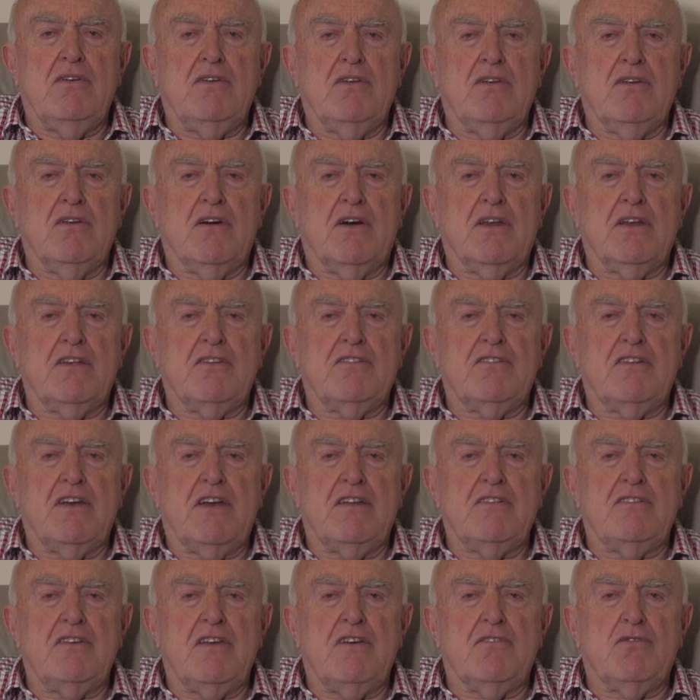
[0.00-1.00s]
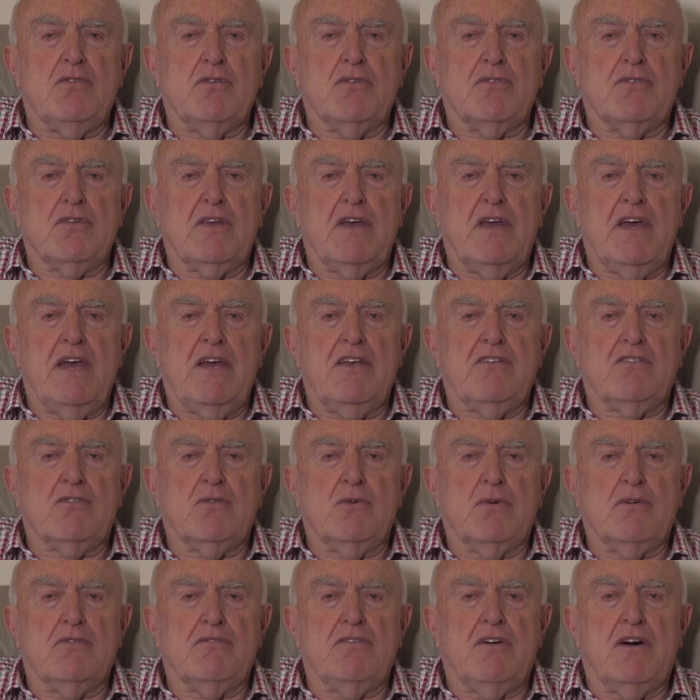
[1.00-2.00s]
United States Air Force
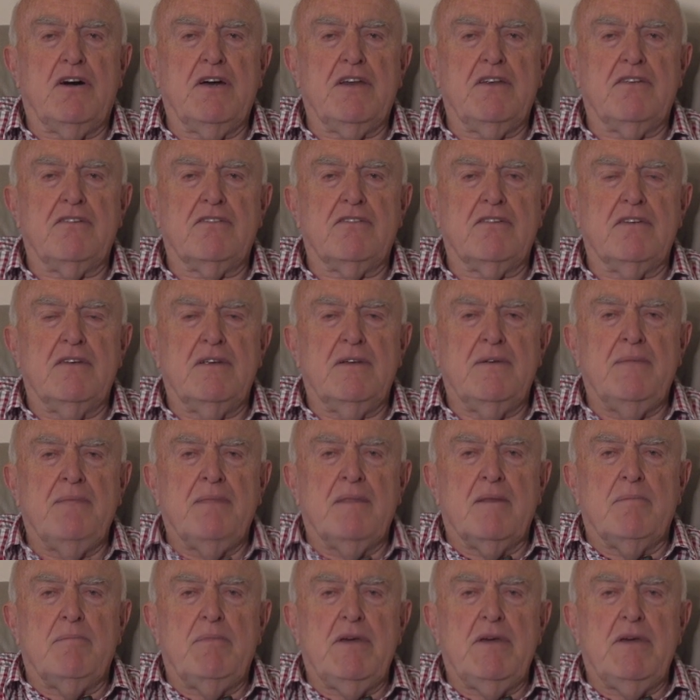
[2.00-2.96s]
escort fighters, the